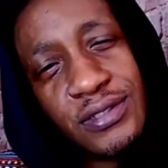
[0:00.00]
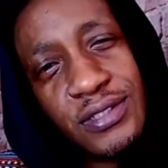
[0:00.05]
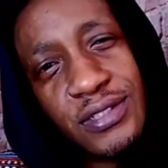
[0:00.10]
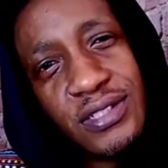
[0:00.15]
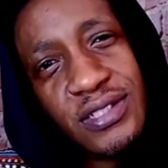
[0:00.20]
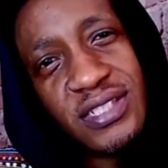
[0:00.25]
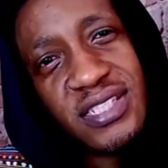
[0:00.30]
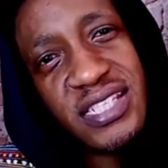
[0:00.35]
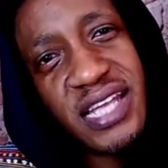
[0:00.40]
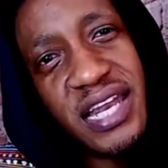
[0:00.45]

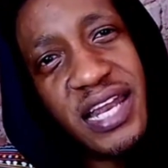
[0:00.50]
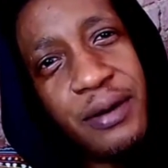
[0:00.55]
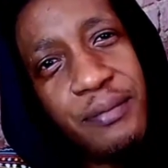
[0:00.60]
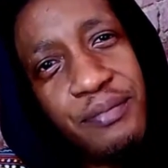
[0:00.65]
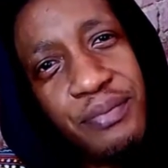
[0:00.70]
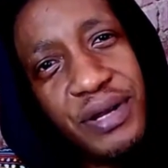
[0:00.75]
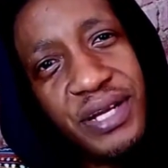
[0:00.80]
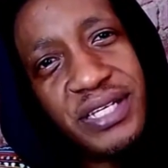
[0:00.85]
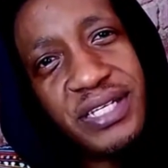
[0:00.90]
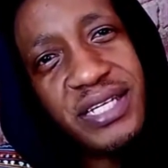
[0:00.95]

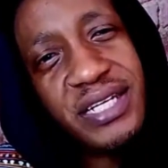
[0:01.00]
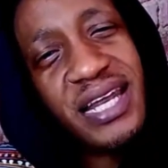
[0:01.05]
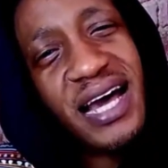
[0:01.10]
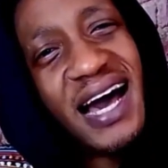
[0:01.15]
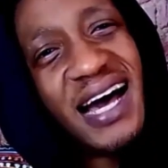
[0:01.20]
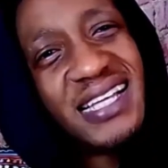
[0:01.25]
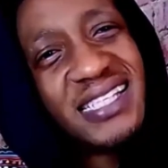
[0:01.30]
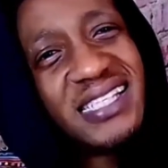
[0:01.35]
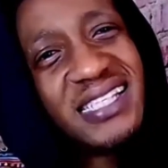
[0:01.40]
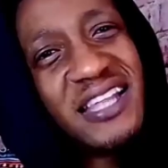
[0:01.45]
celebrated
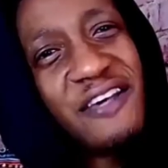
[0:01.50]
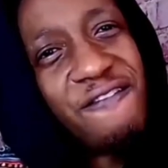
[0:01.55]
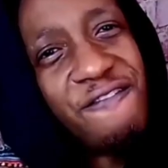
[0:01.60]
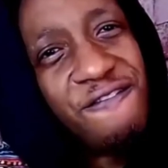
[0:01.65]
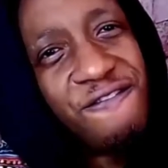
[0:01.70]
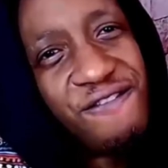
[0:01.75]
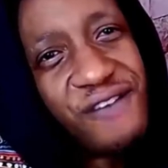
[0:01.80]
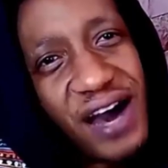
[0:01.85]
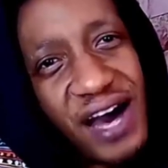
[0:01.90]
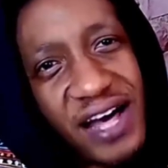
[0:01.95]
as the
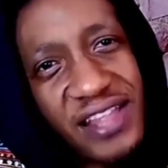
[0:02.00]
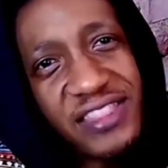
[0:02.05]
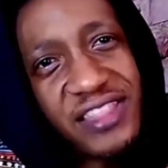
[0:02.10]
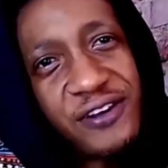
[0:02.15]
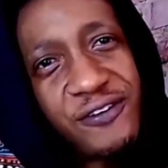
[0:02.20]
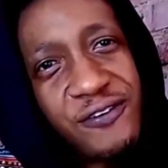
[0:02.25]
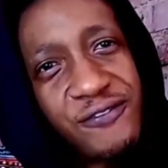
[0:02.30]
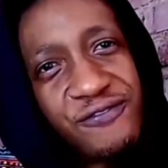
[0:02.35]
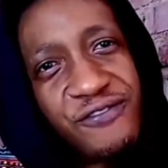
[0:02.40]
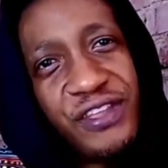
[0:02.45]

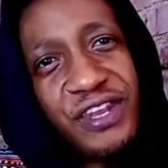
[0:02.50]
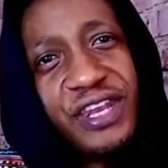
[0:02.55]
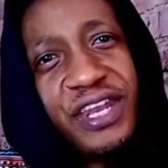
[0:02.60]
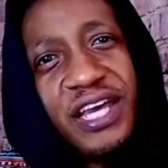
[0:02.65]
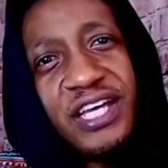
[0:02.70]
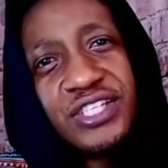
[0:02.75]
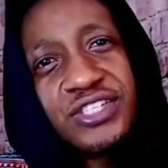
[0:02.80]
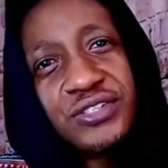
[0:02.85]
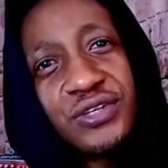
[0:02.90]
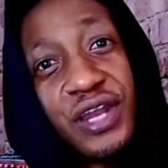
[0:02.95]
father of the
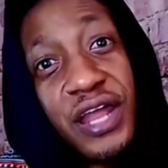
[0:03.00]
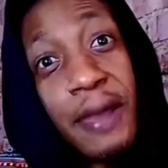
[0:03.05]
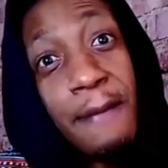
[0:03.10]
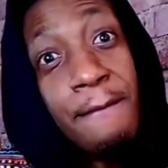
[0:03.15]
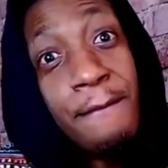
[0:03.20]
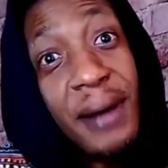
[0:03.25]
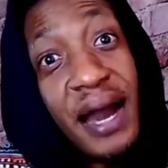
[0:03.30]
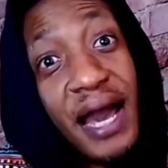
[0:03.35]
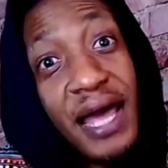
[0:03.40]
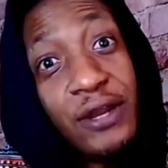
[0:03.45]
nation, a
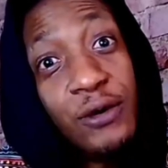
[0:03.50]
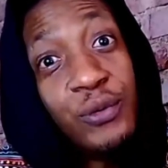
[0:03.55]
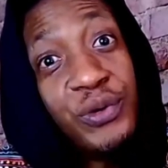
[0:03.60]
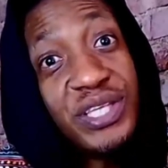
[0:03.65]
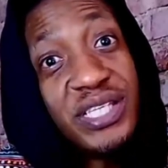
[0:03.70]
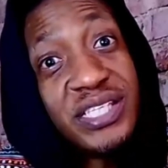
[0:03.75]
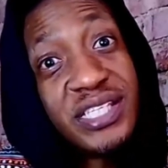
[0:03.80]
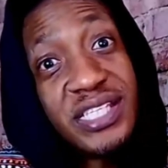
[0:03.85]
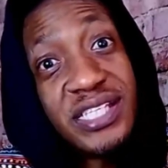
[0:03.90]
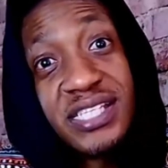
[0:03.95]
man who
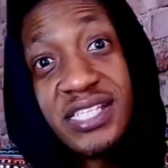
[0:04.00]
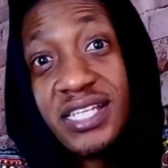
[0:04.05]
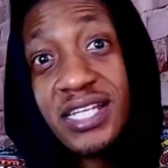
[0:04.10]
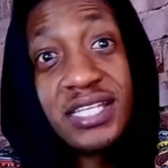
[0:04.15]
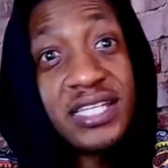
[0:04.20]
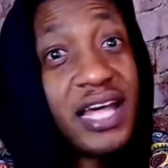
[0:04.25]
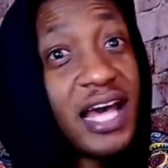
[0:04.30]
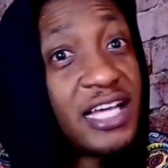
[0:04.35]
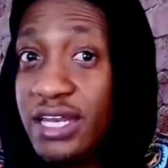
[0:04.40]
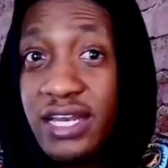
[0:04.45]

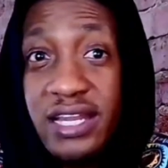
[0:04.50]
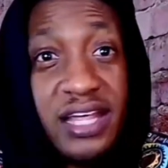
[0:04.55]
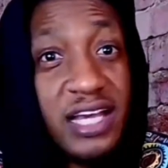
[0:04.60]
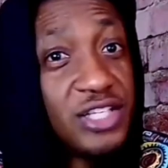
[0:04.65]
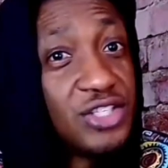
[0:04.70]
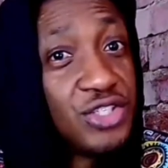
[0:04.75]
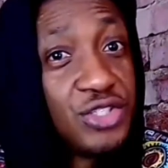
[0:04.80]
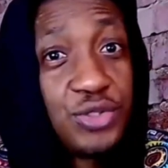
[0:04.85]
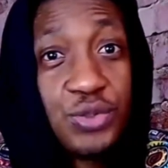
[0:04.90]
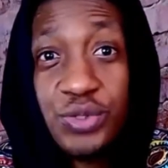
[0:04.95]
insisted that
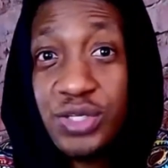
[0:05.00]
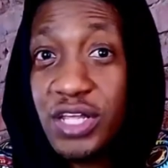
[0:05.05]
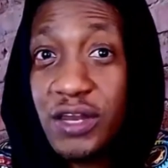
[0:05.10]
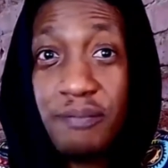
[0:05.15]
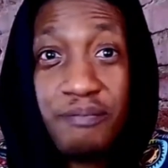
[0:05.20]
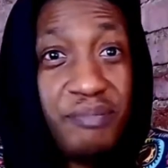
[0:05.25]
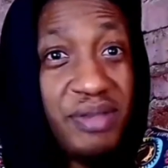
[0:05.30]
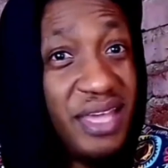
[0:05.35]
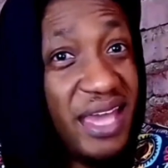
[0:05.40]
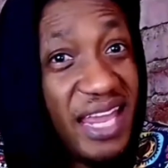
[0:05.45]
there
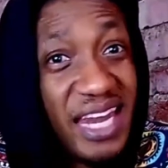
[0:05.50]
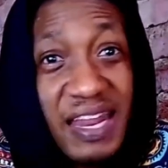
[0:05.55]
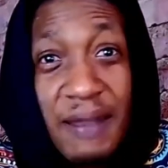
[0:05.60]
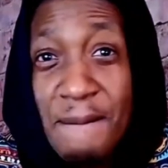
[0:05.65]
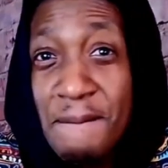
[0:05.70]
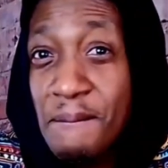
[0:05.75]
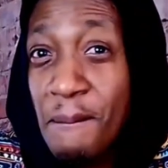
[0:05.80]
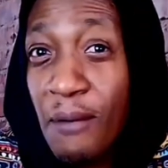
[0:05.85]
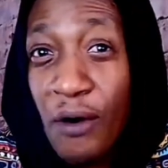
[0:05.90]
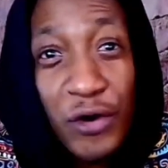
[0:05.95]
shouldn't be any
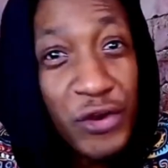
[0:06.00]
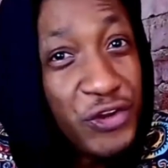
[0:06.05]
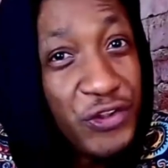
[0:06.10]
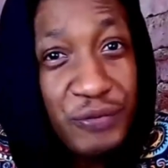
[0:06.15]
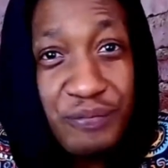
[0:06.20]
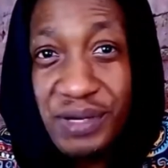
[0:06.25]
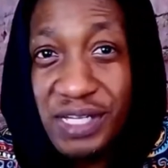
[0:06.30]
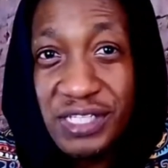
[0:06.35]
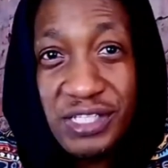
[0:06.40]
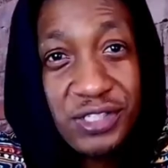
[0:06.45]

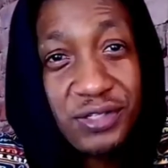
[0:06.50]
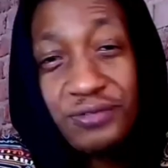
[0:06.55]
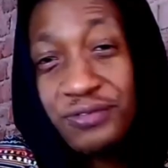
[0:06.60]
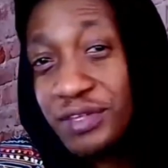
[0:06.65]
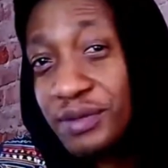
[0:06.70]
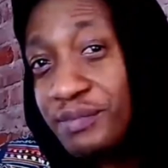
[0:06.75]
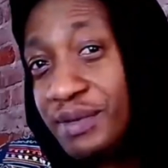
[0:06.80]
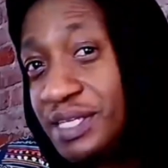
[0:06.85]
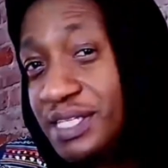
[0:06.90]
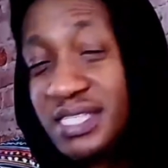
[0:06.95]
monuments of
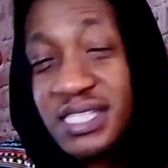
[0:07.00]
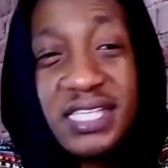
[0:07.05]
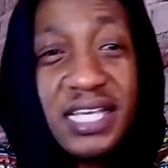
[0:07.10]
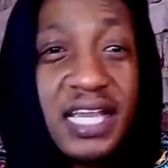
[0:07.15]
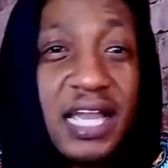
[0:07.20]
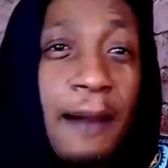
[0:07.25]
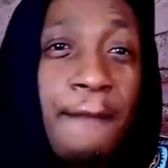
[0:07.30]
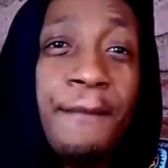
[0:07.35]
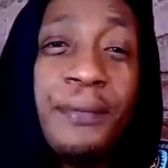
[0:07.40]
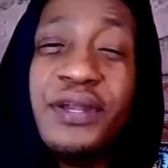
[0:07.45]
him in
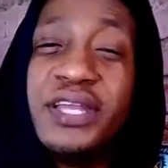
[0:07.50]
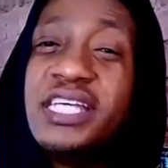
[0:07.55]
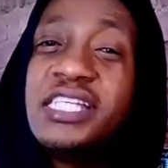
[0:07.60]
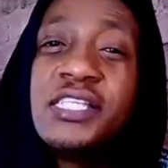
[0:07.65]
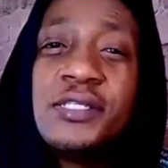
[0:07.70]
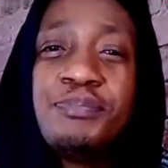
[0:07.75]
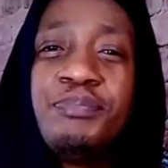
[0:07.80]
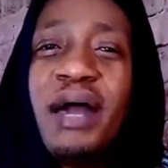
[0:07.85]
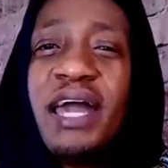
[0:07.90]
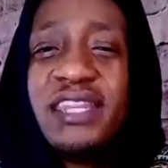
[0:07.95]
Singapore,
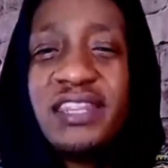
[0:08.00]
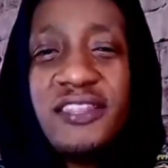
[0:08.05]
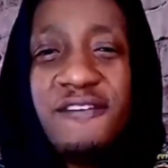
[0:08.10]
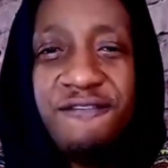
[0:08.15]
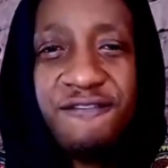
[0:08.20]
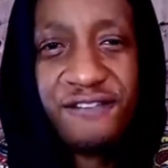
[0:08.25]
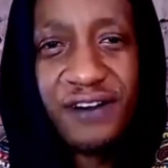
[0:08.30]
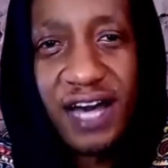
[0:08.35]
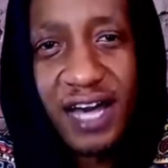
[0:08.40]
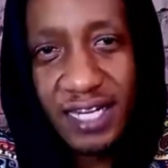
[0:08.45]
despite the
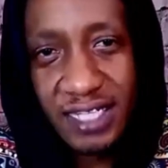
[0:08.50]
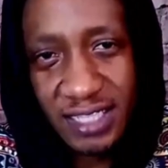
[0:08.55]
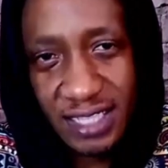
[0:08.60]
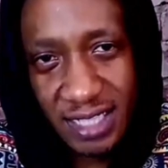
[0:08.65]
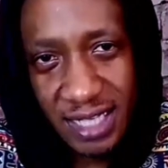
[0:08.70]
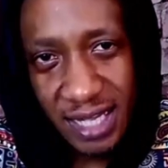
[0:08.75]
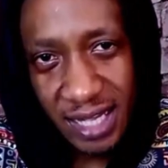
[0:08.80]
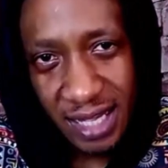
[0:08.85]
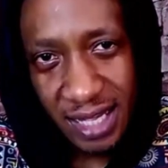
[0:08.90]
fact